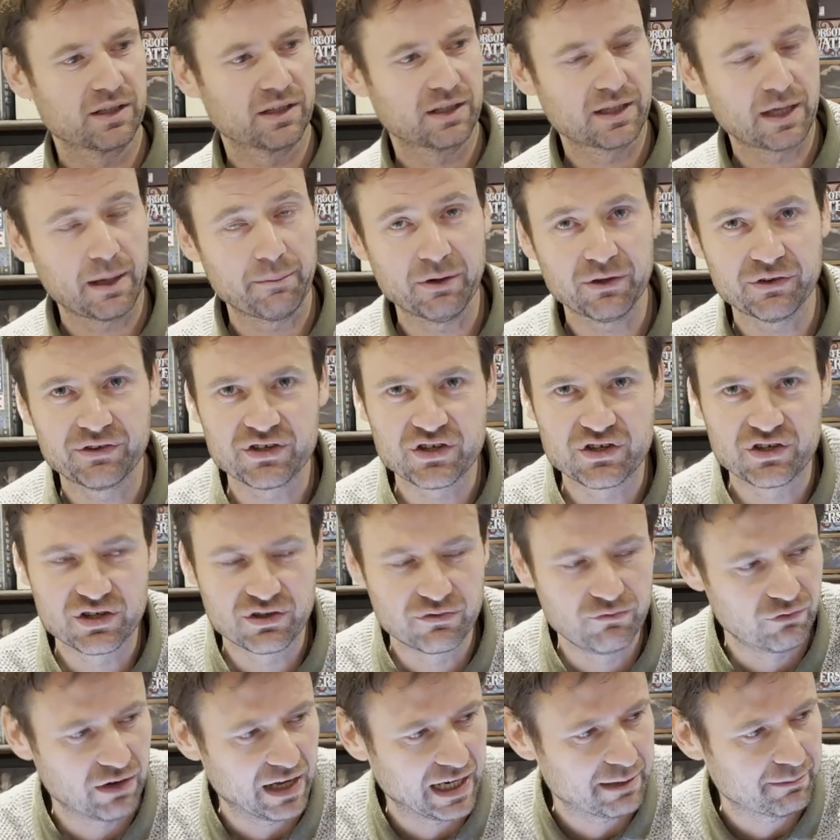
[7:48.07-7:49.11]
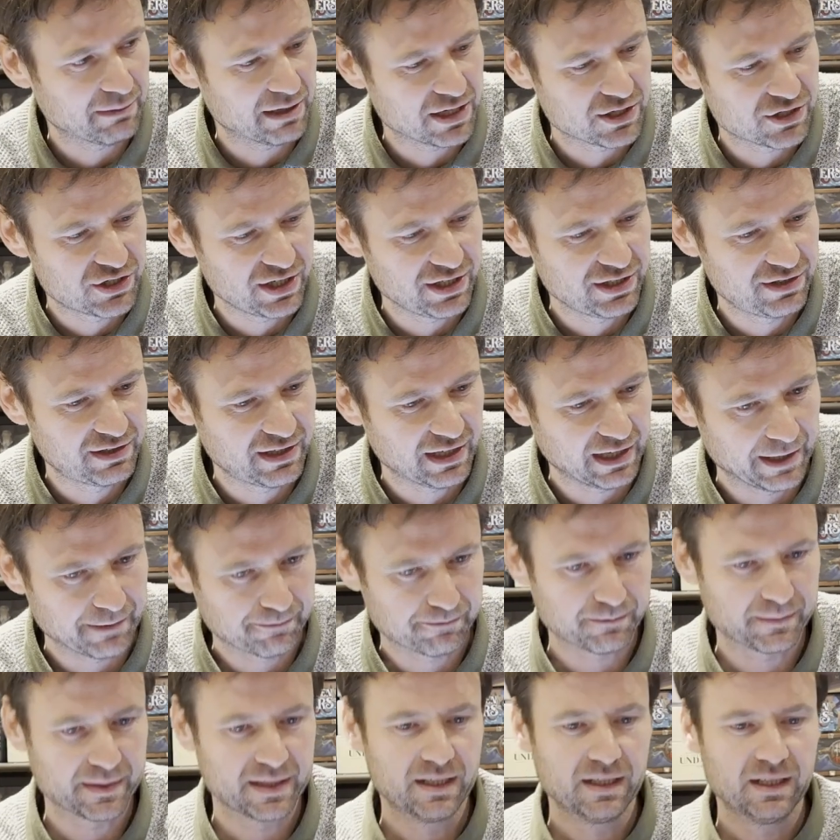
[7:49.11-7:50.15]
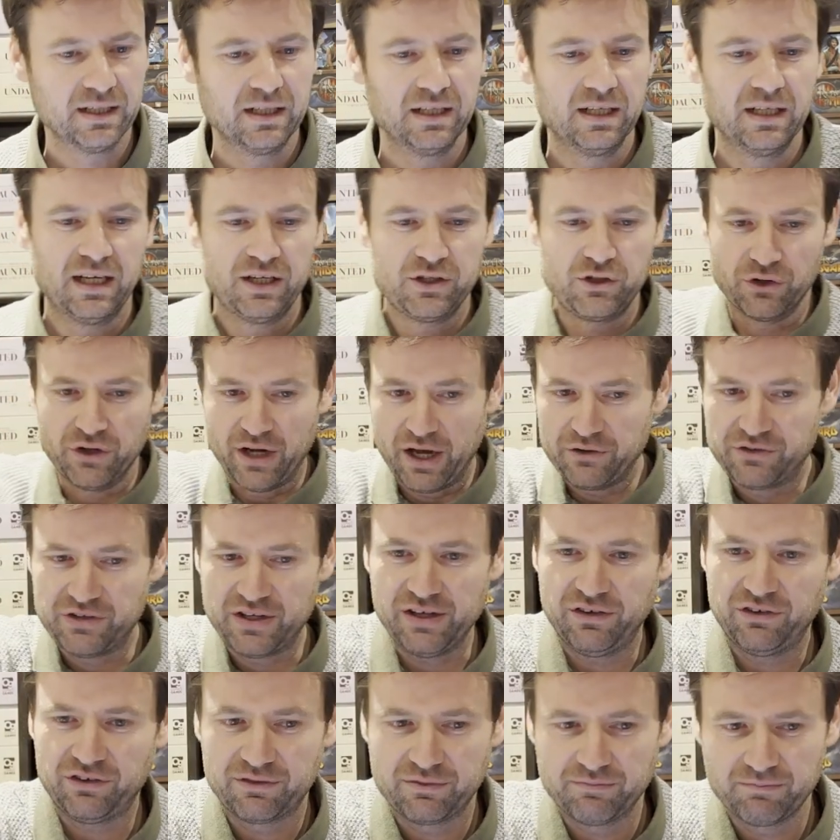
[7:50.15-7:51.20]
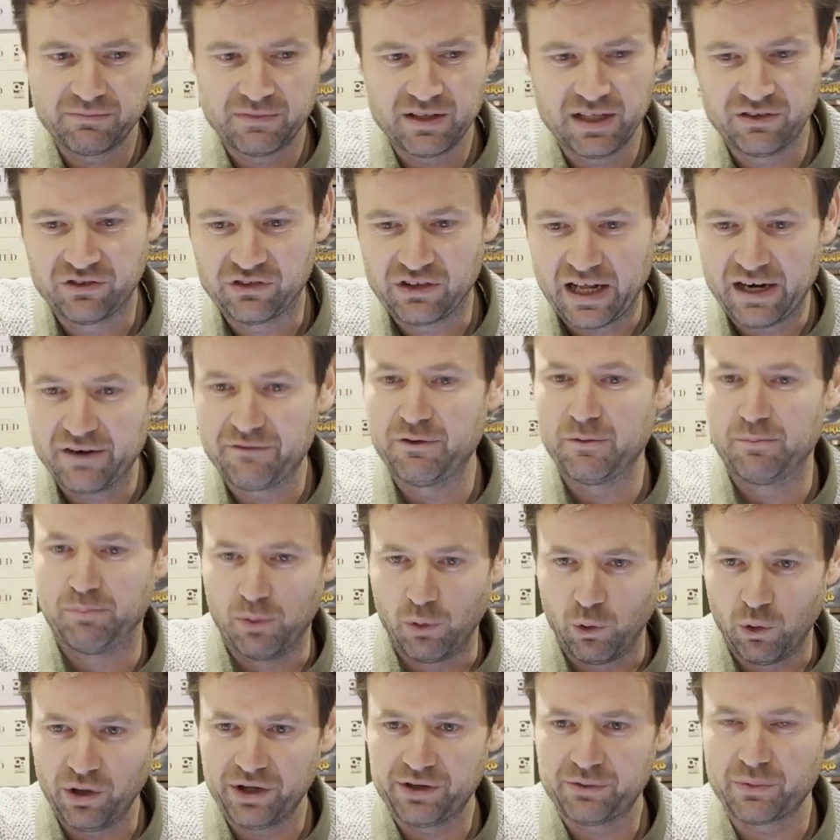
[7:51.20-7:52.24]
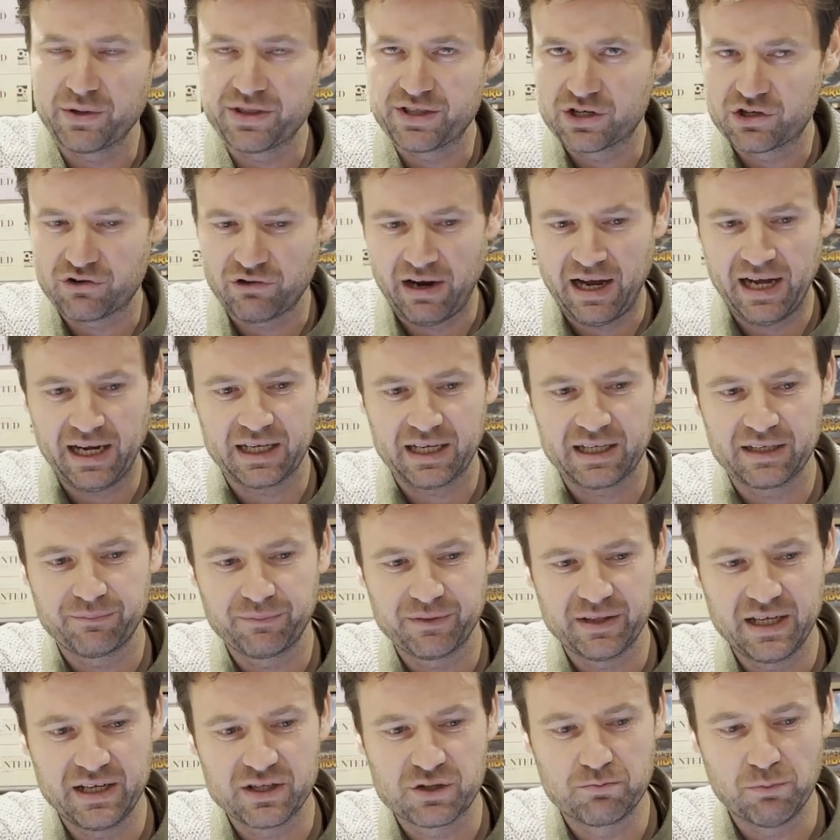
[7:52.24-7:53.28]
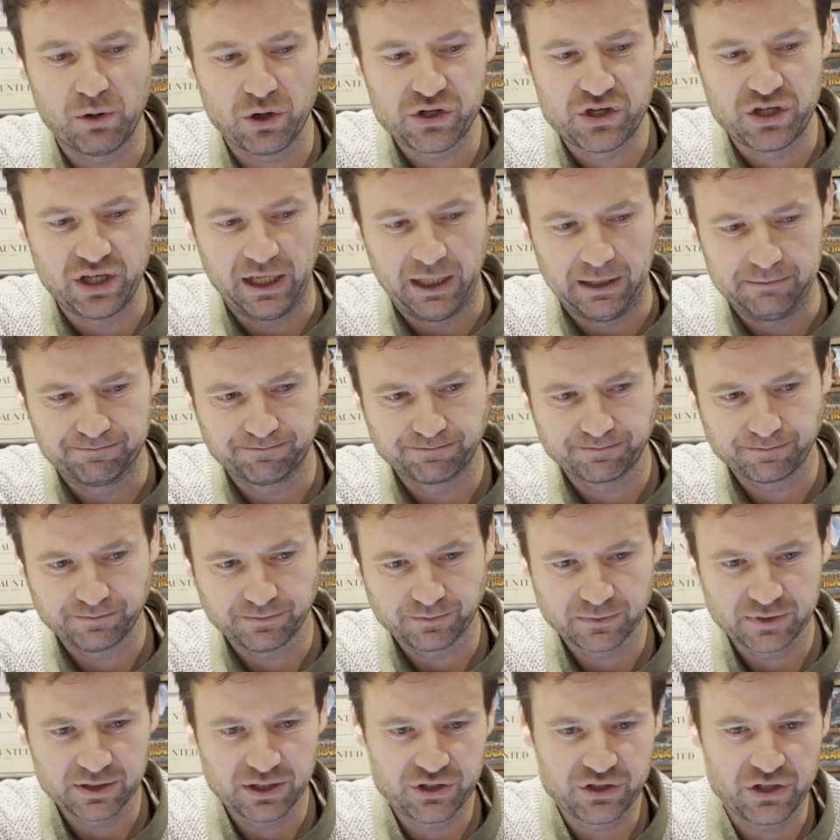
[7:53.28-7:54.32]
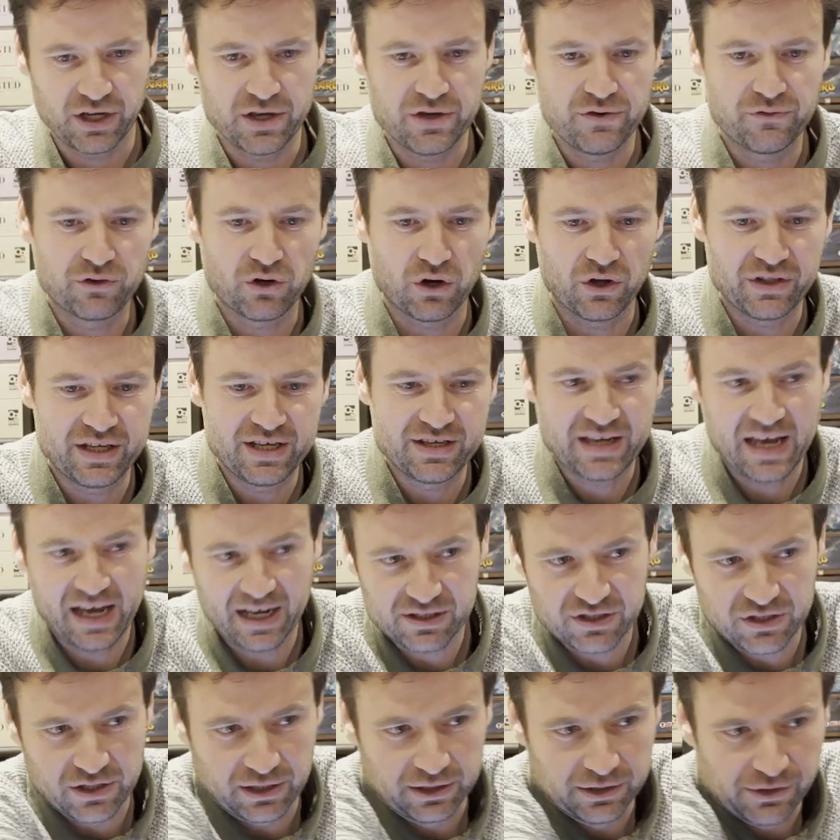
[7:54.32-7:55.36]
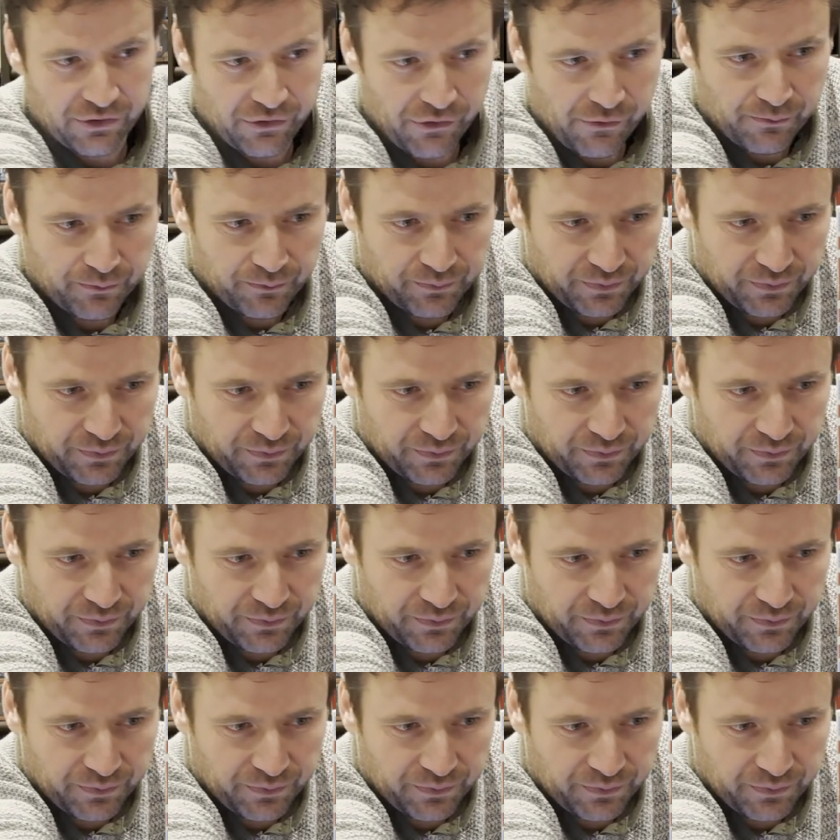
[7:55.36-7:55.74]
Coming on to Rallyman GT, you'll notice instead of a board with the track, it's modular. So you've got these hexagons.